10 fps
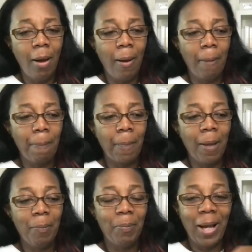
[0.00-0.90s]
Um,
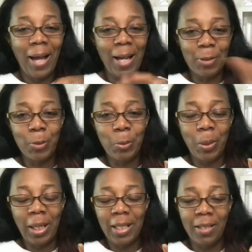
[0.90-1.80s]
but as
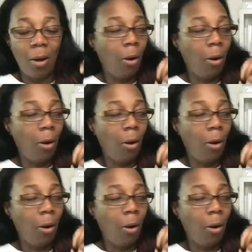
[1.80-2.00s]
always,